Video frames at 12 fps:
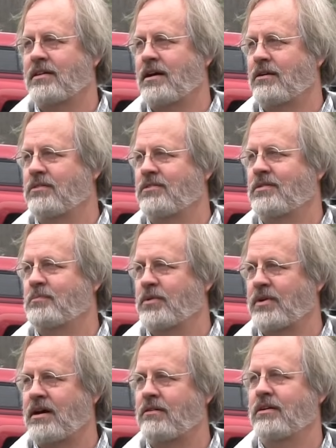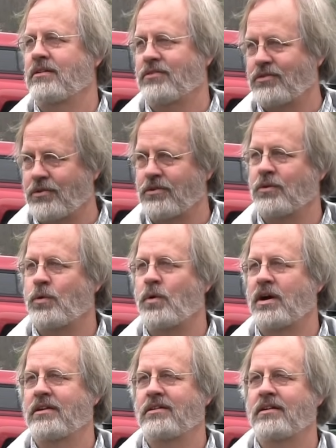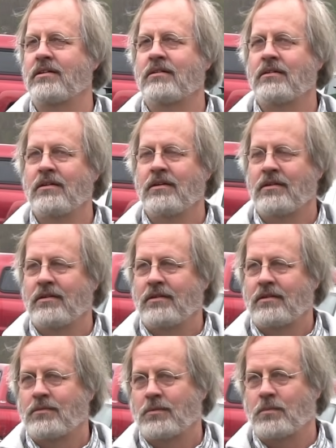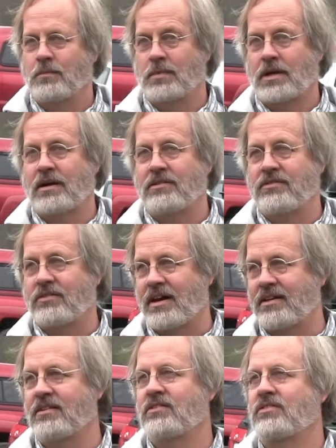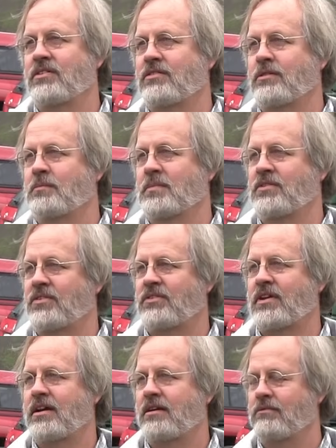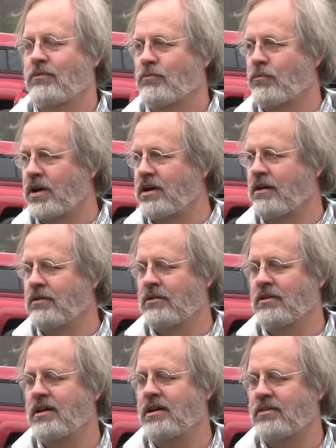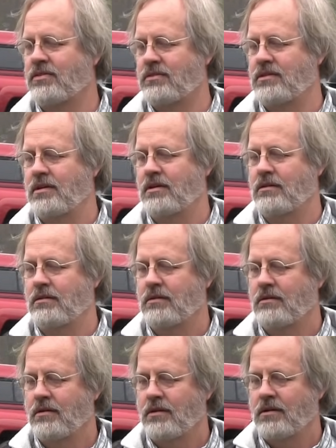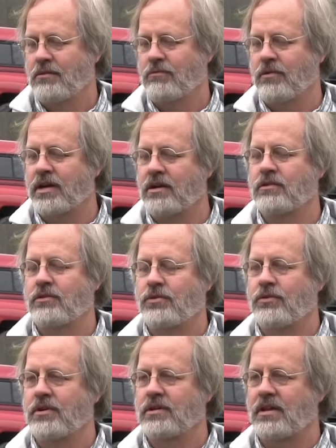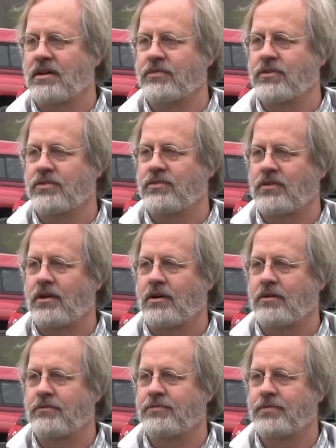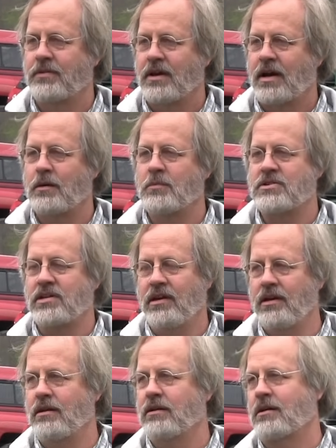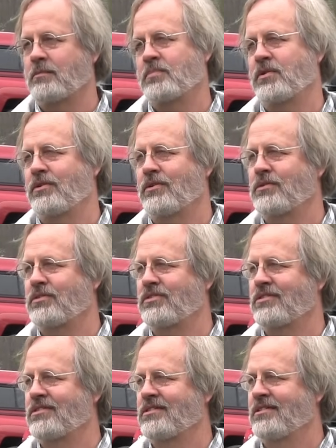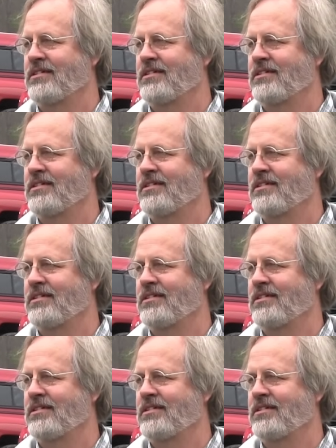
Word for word: allowed to put out in a certain quantity. I designed this system to stay right underneath the regulatory levels of how much heat it can produce